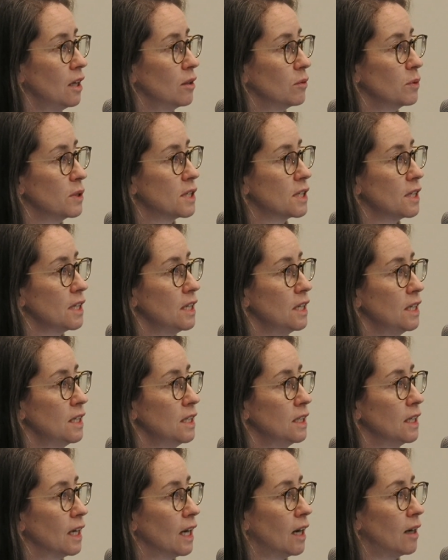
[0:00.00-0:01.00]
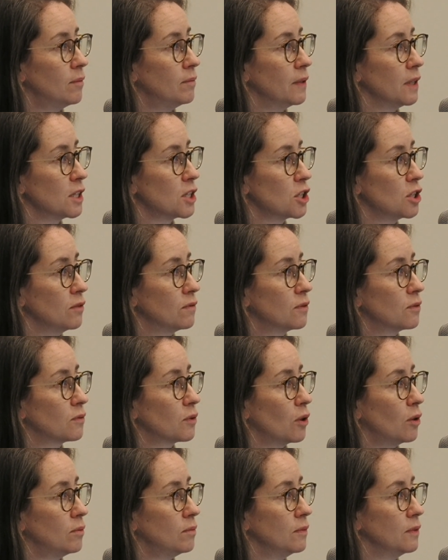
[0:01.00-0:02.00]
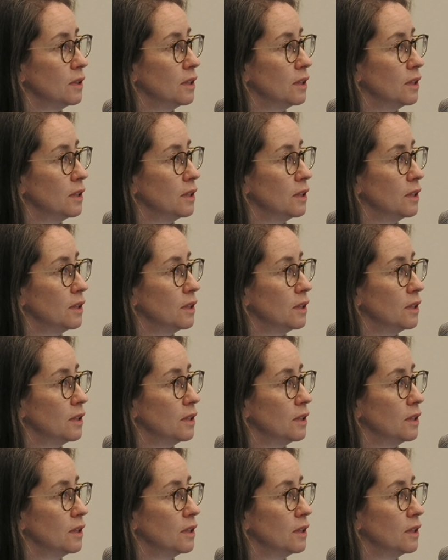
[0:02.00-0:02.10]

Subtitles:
We see a shift from